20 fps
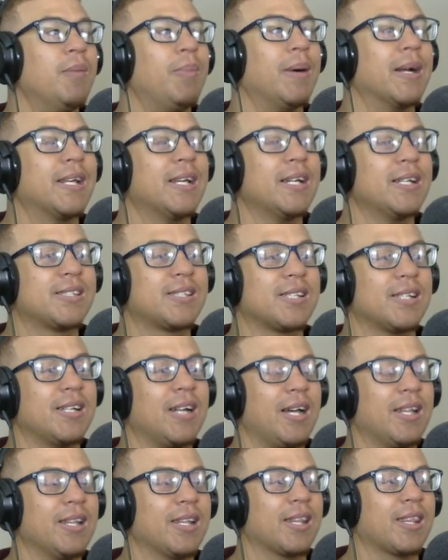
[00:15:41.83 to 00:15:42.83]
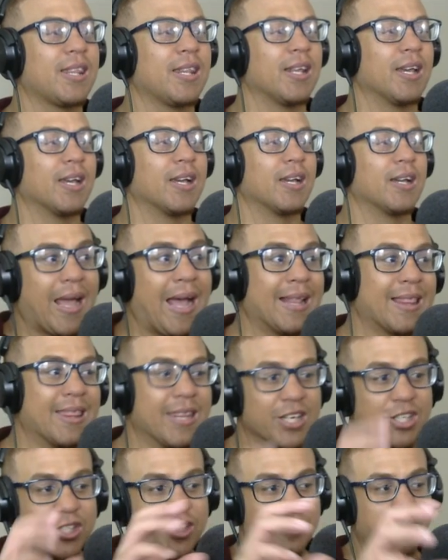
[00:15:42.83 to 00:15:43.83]
But here's another thing. At
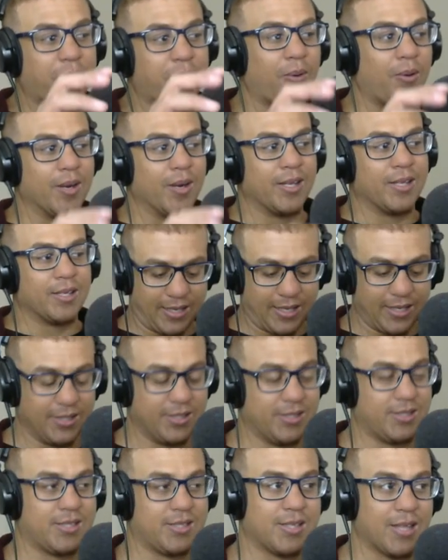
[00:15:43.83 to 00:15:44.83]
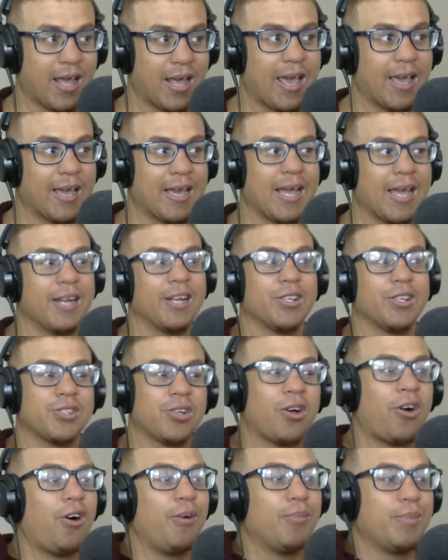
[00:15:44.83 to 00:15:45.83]
this point, his leg and his
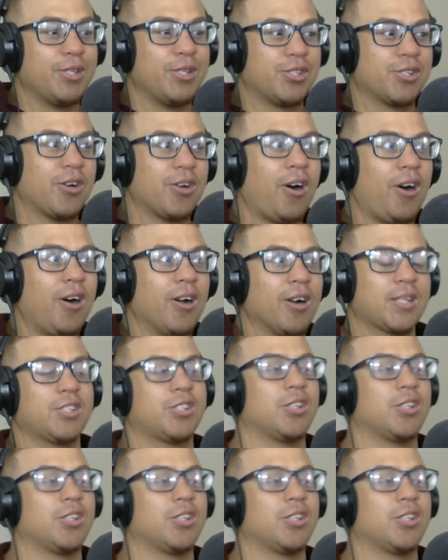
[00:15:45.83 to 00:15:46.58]
arm is gone.